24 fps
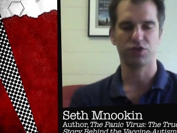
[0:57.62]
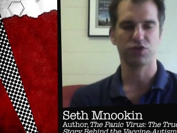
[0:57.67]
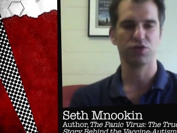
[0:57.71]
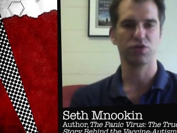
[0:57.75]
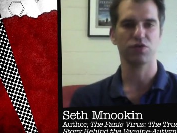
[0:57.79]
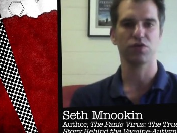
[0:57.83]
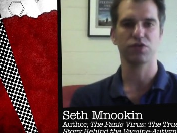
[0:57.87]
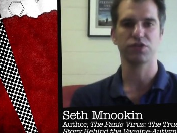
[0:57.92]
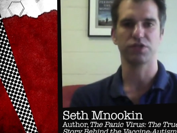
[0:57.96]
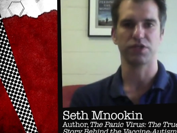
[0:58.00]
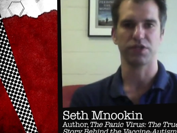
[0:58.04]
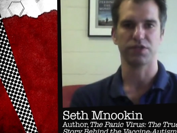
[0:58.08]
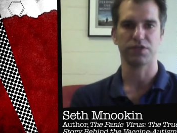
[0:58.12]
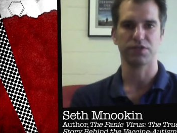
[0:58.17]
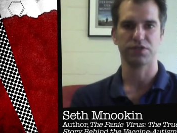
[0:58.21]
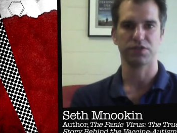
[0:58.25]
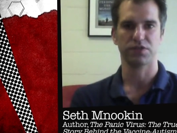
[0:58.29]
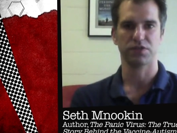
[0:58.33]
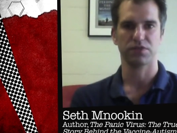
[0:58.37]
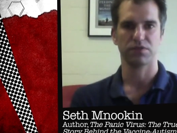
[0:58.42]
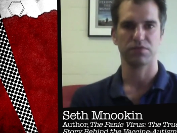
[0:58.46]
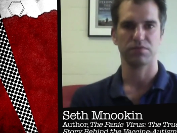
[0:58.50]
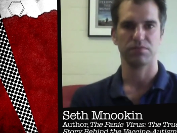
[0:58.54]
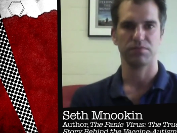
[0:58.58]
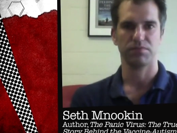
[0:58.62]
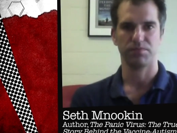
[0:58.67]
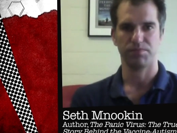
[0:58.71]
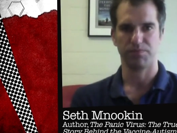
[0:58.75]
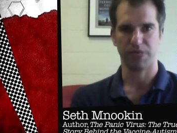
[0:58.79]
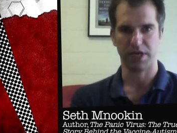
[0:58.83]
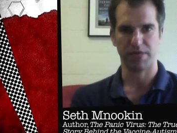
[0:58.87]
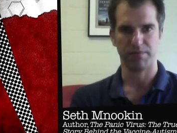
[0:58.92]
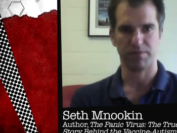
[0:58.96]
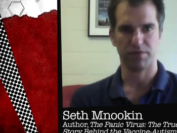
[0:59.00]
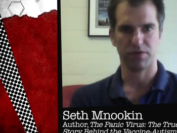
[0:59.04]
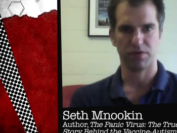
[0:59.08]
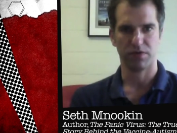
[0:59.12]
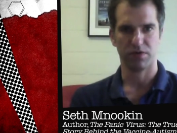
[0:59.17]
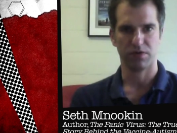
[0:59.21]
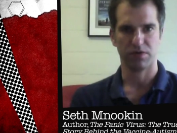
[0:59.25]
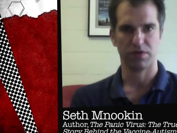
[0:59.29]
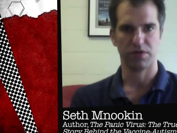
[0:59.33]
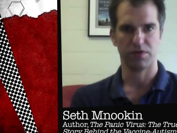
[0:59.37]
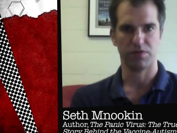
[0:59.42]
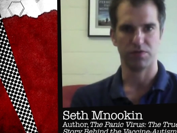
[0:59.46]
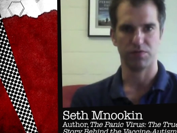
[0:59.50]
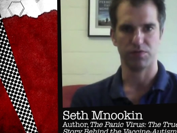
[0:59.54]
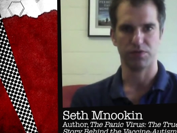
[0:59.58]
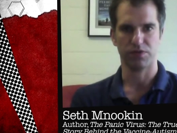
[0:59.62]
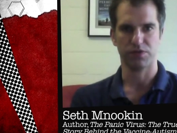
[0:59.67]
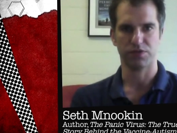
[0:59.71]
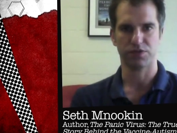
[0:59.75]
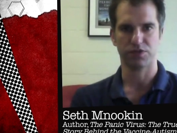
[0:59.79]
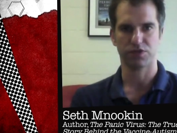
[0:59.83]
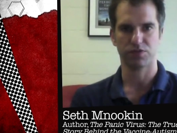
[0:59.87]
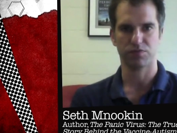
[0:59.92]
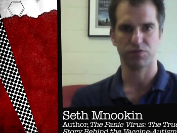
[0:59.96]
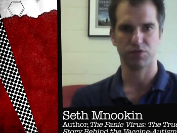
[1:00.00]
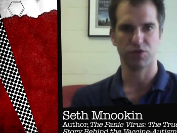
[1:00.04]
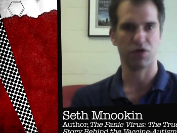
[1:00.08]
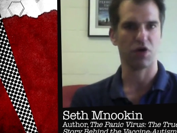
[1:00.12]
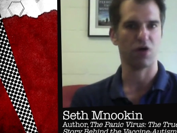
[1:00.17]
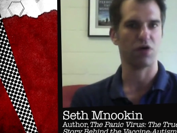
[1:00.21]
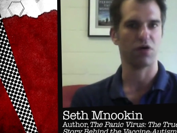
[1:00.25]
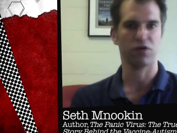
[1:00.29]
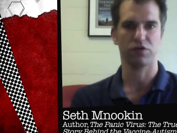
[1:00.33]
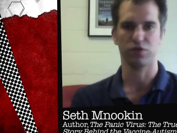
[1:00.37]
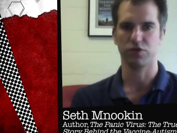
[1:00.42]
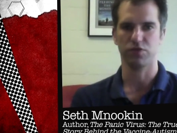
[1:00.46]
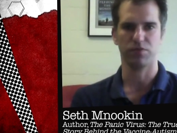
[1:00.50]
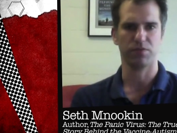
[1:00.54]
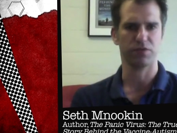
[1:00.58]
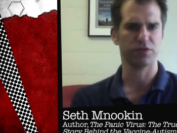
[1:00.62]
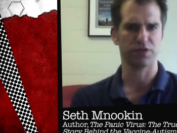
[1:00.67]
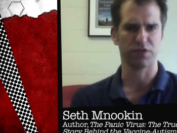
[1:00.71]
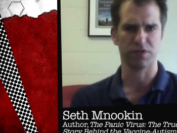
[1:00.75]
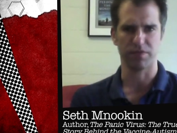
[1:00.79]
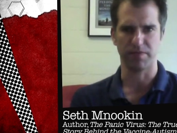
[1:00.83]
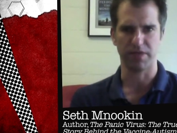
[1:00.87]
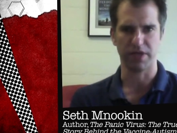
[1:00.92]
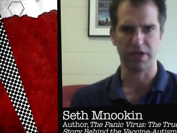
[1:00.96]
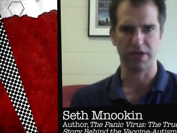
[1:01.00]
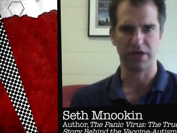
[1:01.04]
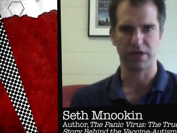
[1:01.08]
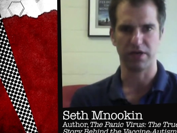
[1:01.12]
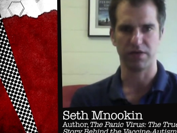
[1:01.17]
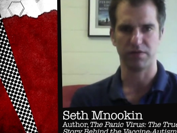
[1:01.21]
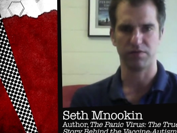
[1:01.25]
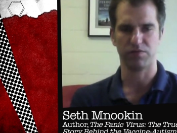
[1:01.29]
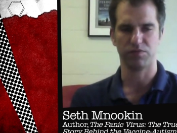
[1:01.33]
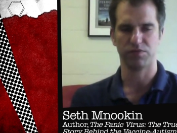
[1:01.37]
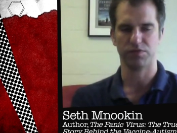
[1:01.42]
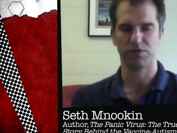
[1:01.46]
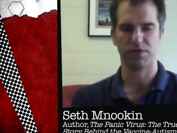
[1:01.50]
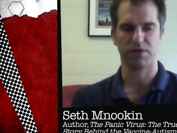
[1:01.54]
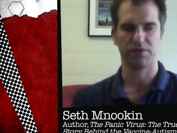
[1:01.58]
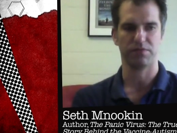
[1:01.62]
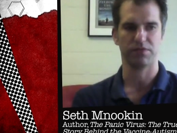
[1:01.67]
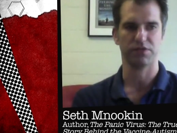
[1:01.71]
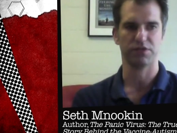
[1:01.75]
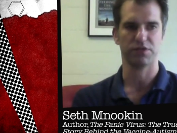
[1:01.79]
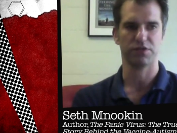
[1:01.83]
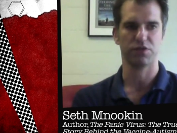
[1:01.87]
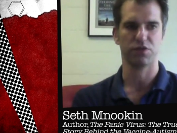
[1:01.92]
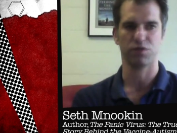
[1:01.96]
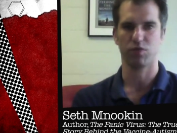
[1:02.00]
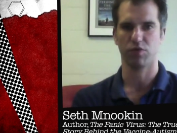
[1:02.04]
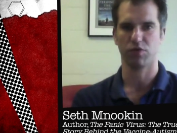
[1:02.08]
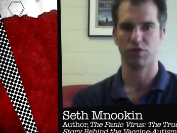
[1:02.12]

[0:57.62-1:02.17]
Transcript: atrocious paper. It was called, almost the minute it was published, the